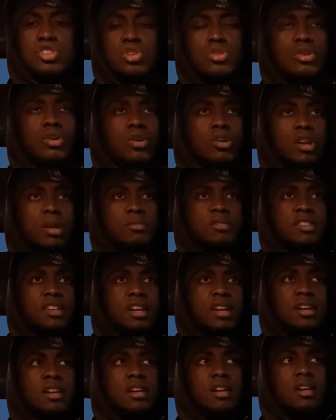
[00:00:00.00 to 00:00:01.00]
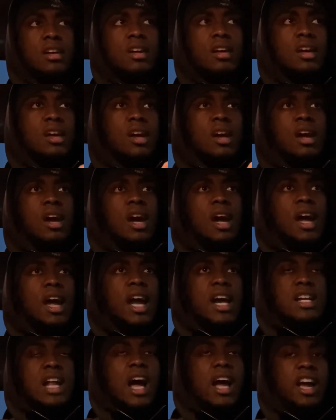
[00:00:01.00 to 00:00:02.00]
You know what I'm saying?
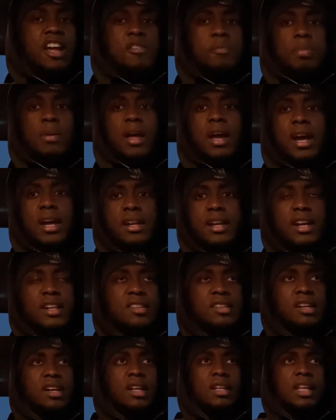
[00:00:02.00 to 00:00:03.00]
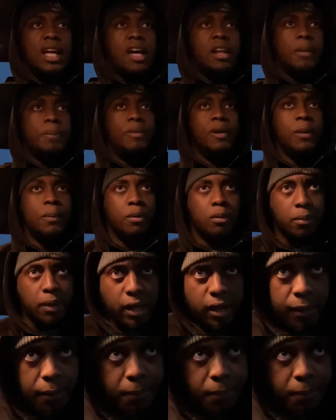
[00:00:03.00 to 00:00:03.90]
And I explain that to a lot of people, man.